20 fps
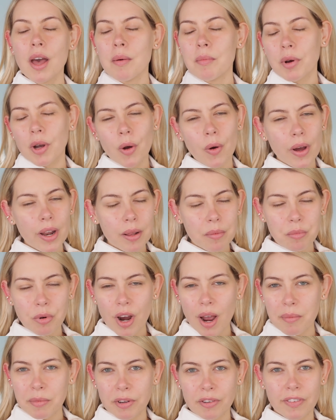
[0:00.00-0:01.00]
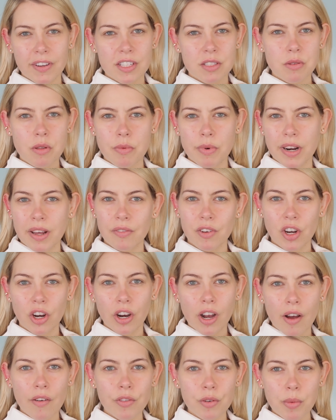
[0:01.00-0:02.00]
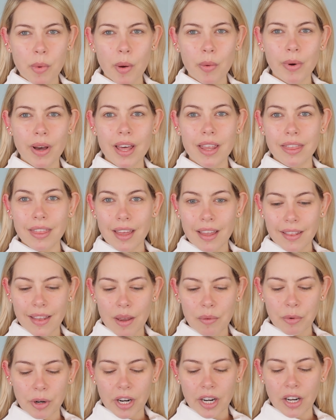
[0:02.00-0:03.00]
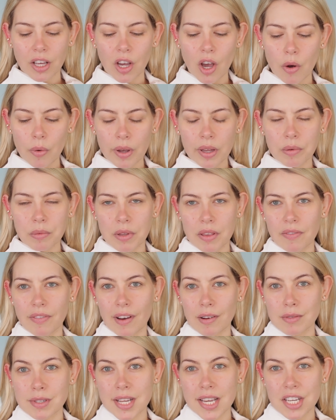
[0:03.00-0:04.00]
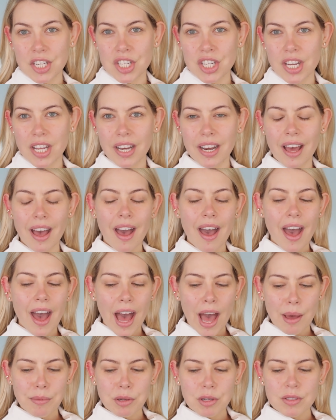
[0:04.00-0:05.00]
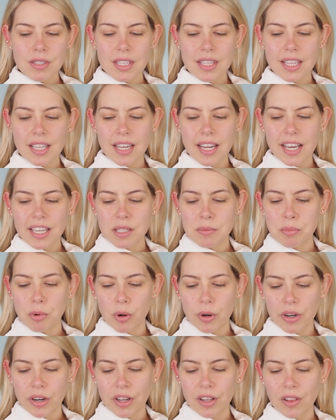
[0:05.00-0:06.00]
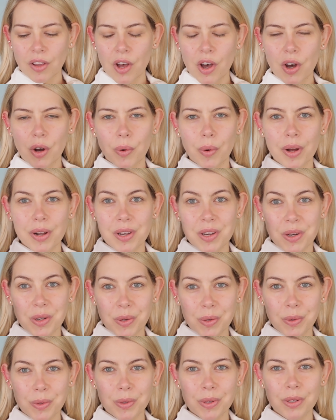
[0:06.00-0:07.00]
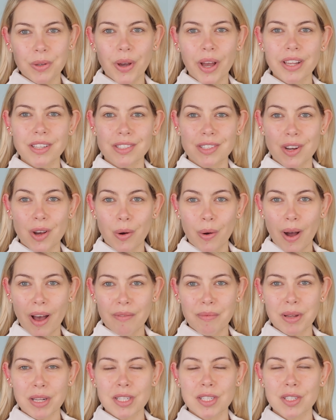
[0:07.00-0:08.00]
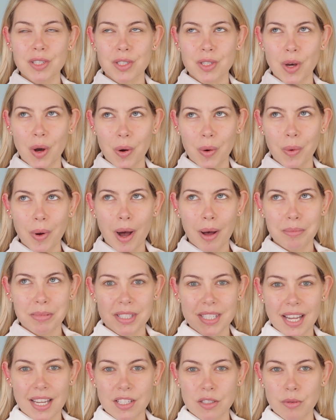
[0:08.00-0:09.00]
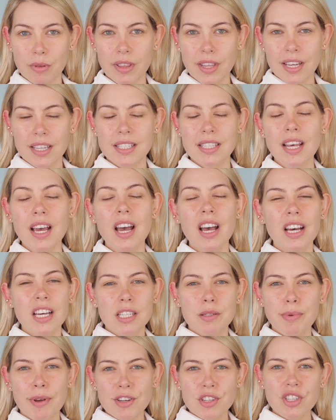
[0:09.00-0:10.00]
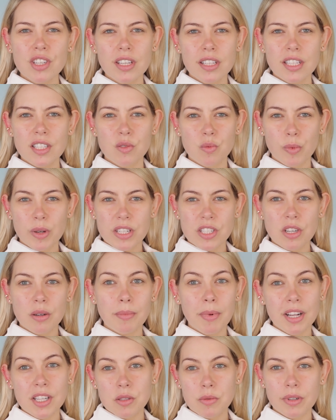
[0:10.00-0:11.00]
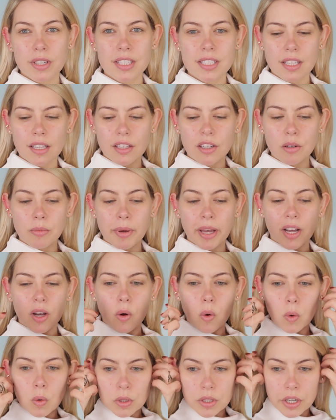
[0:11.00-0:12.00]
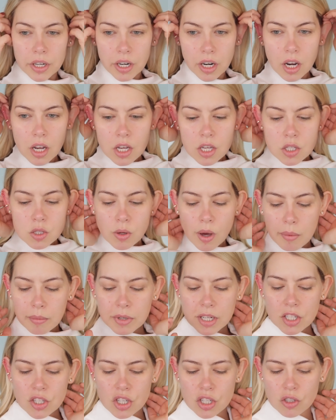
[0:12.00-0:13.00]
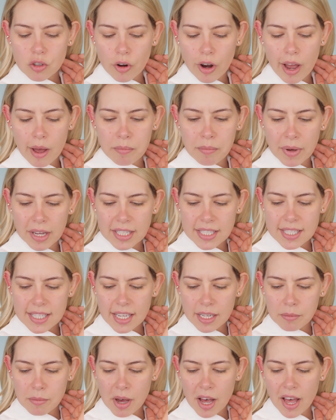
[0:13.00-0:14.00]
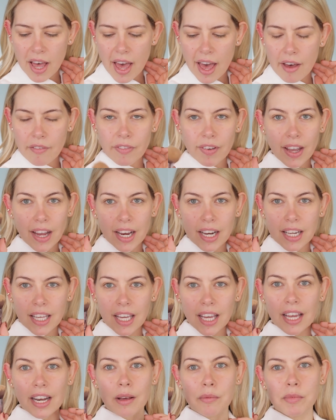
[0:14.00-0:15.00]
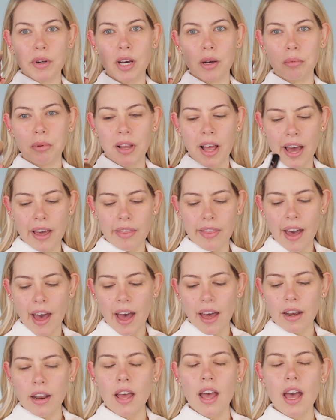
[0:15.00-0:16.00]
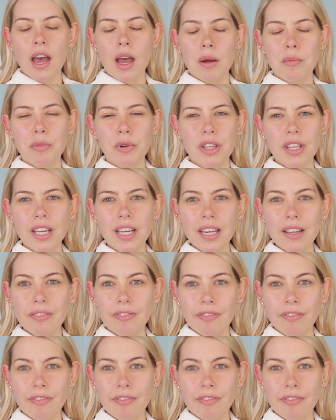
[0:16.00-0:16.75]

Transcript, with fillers: But go ahead and prime your face with whatever you're comfortable with and then we're gonna go in with foundation. I'm using the NYX Born to Glow Nude. You guys know I I've been so obsessed with this, especially in these winter months when it's a little bit colder. So I'm gonna just grab my Sigma F80 and I'm gonna apply that. I'm really gonna